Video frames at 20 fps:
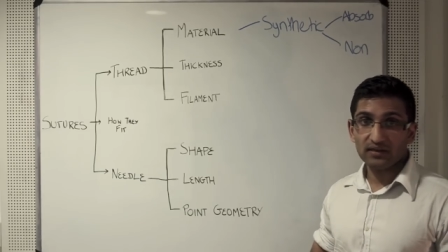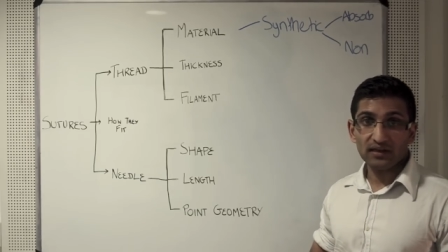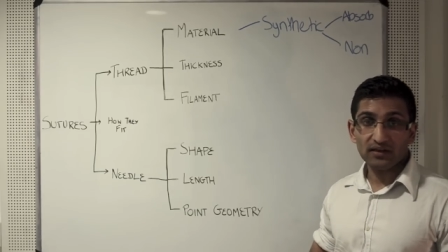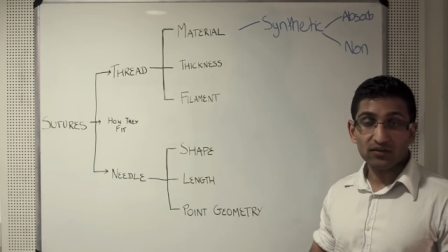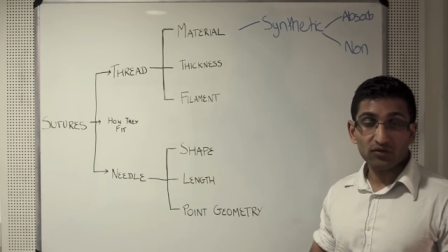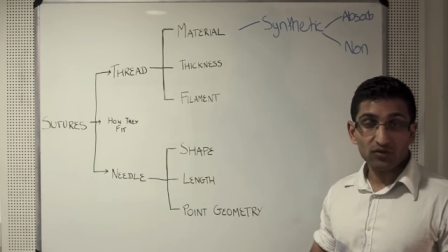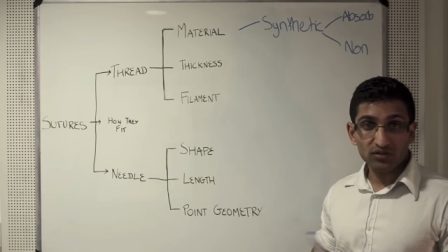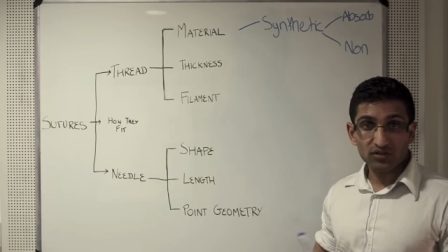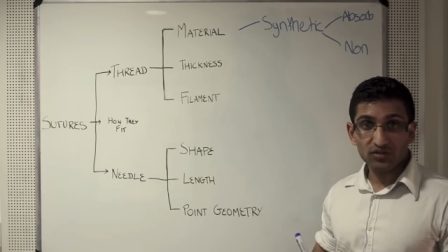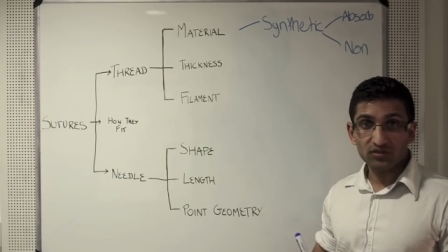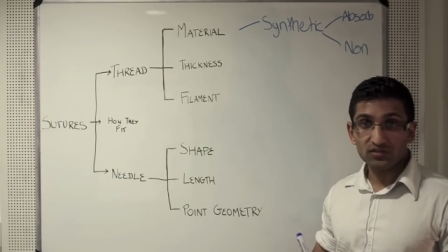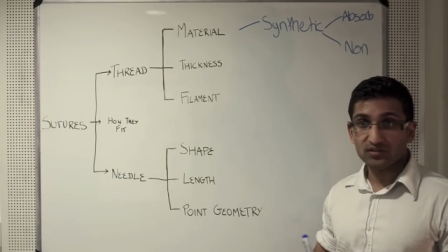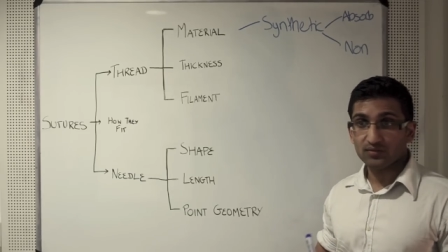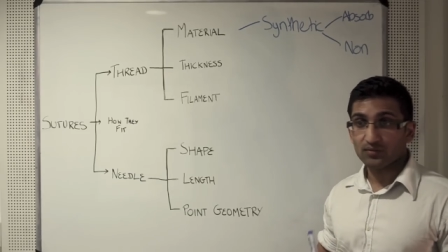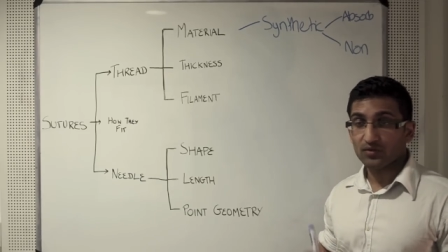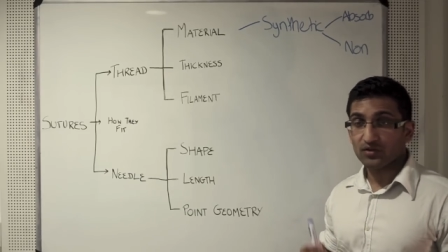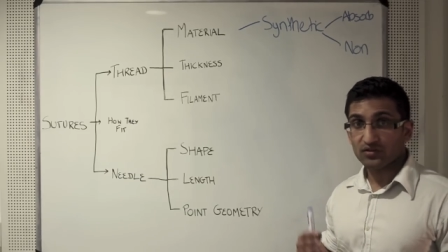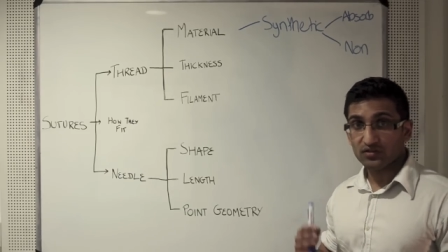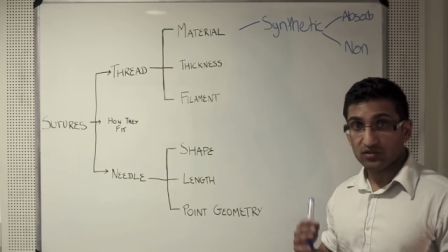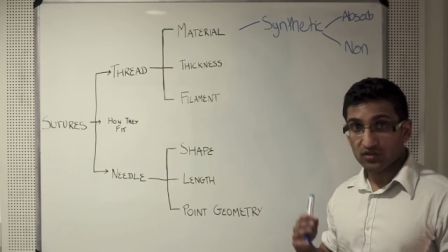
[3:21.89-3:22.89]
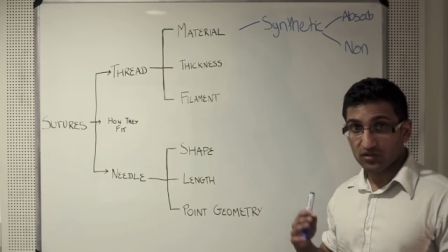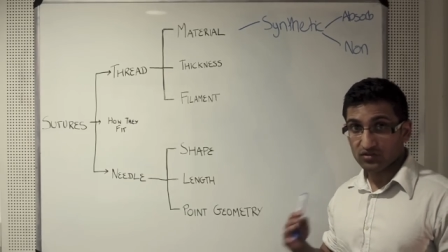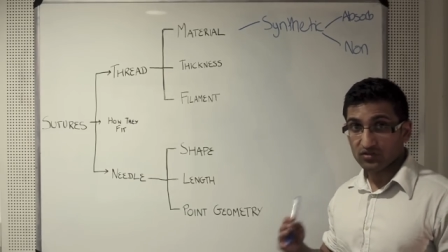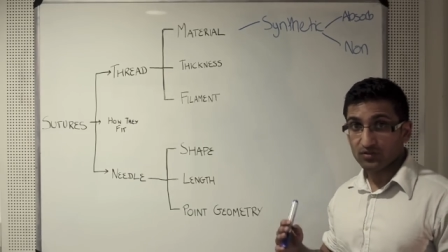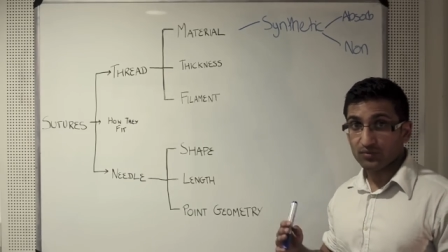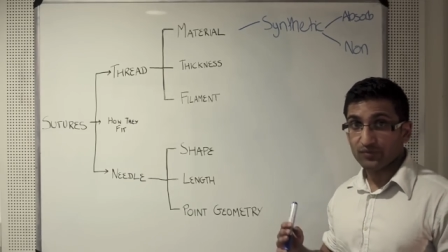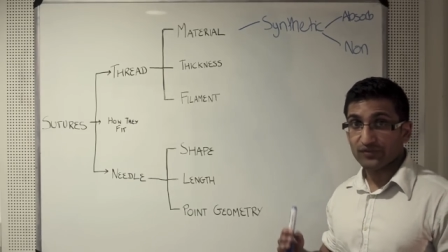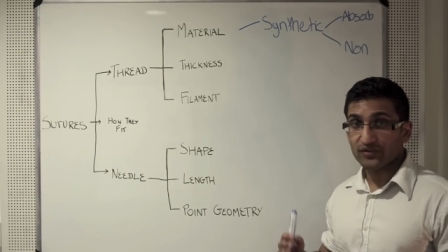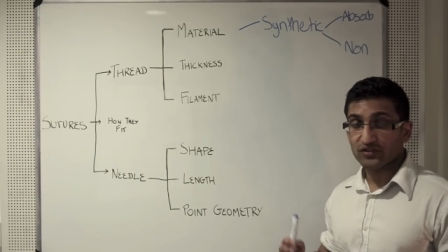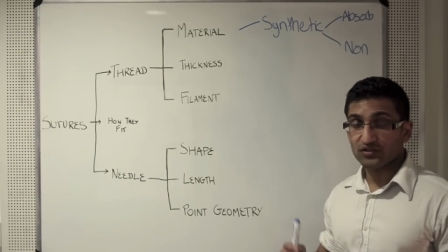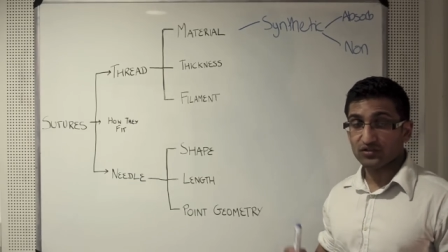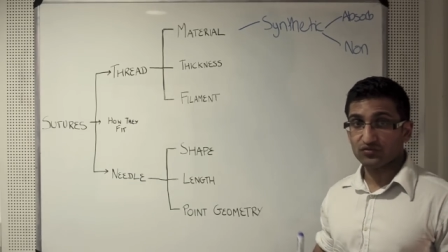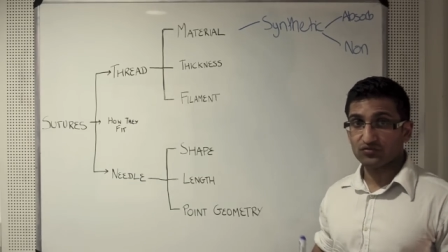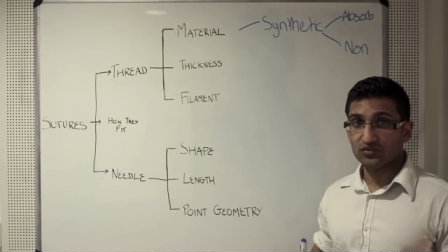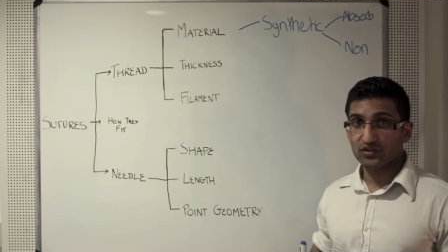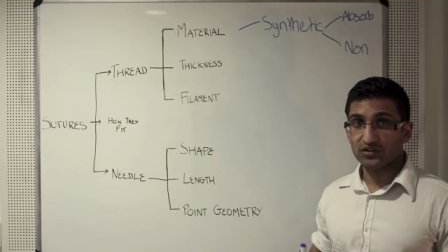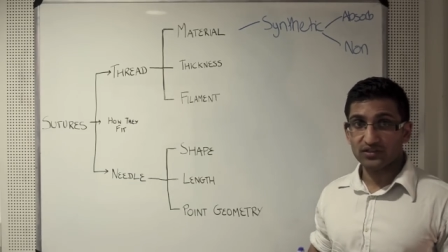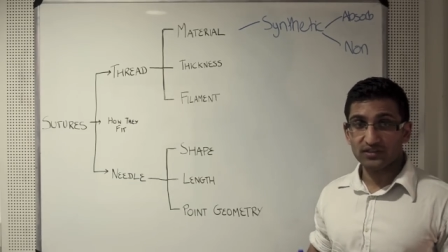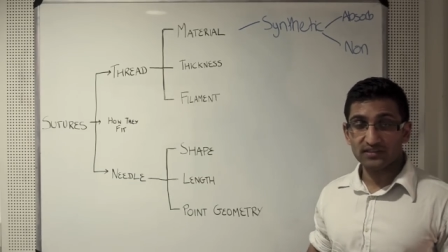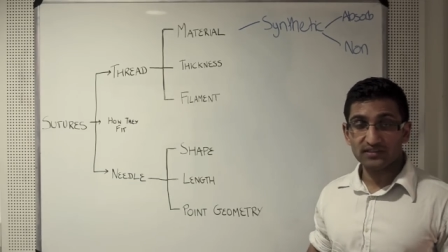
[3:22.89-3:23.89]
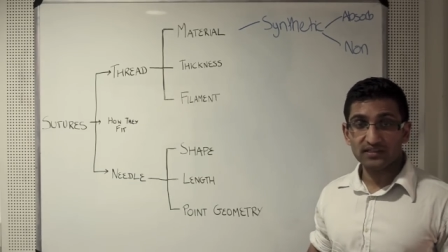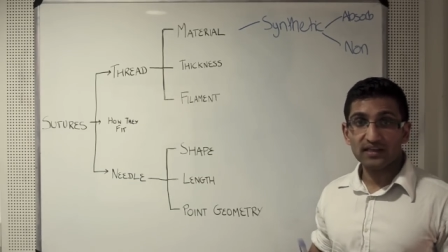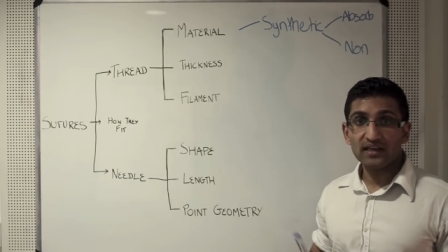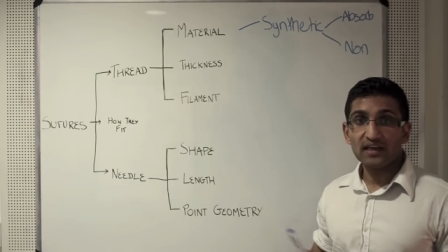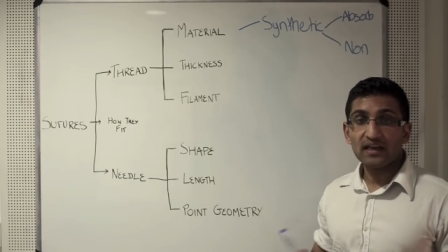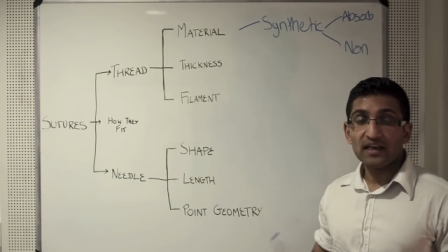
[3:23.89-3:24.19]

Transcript: and not to use them on superficial structures.